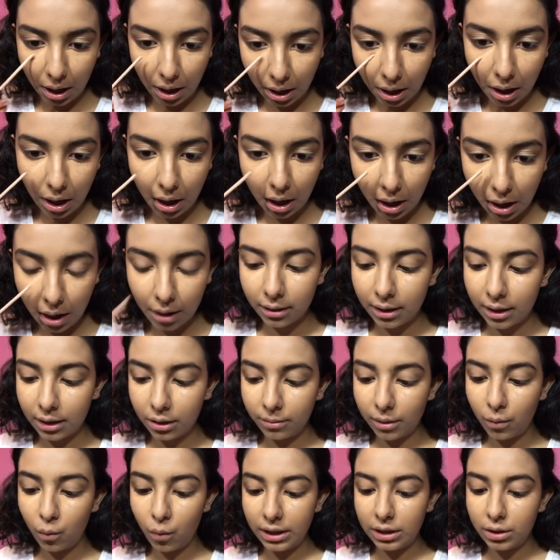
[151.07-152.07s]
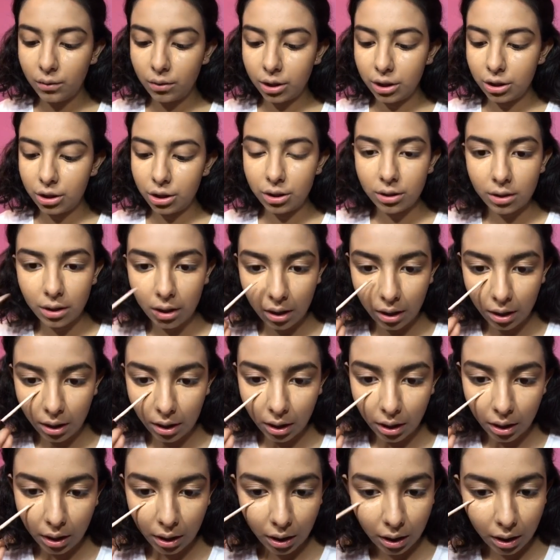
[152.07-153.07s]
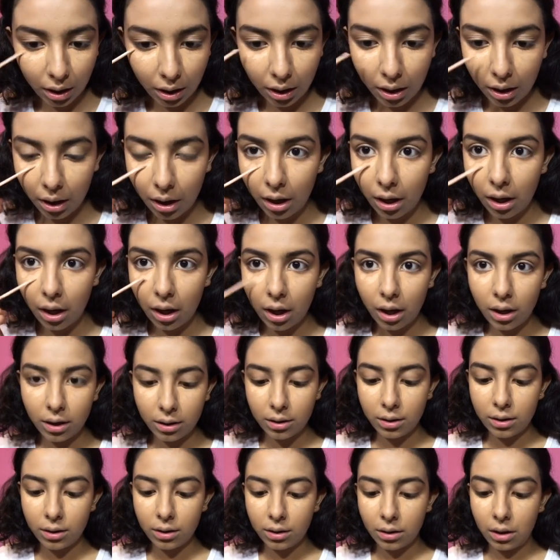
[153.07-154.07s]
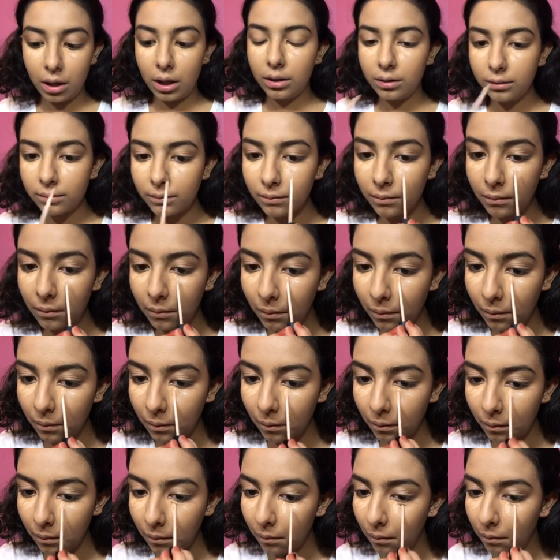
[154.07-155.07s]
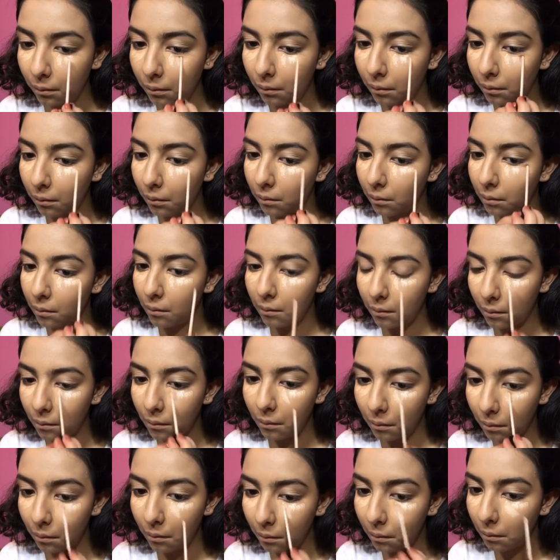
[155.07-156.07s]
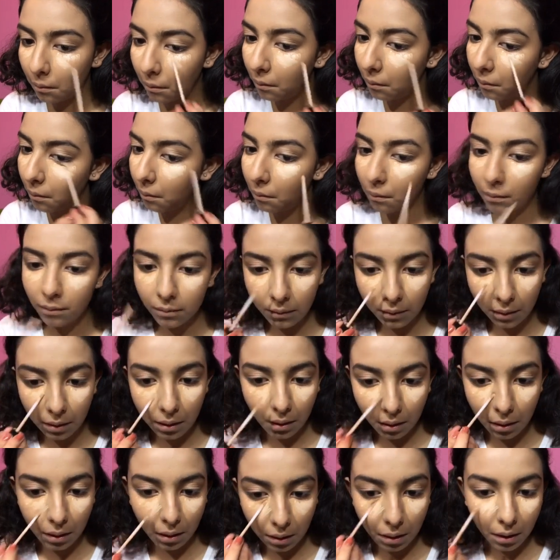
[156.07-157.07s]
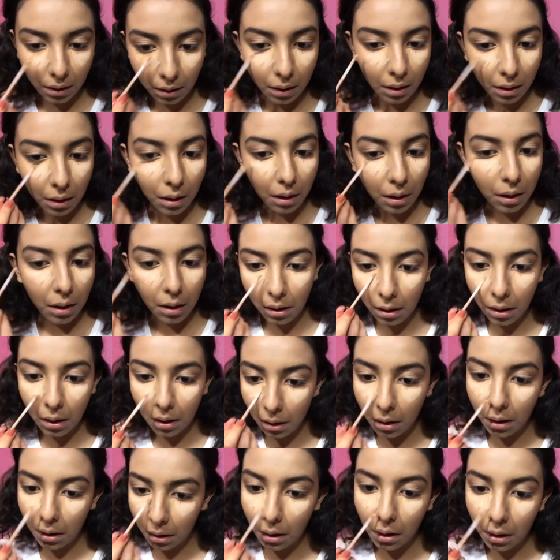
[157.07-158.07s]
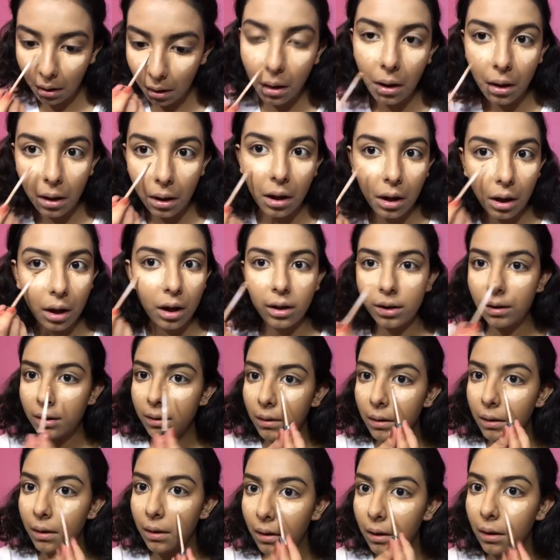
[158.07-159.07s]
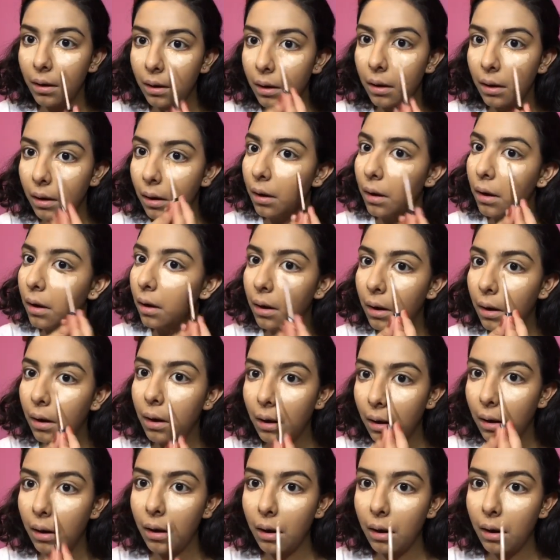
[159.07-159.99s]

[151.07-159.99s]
This is a little bit too dark for my skin, I get it. But next I go with my Fit Me concealer, and that's in the shade 10. And that's just going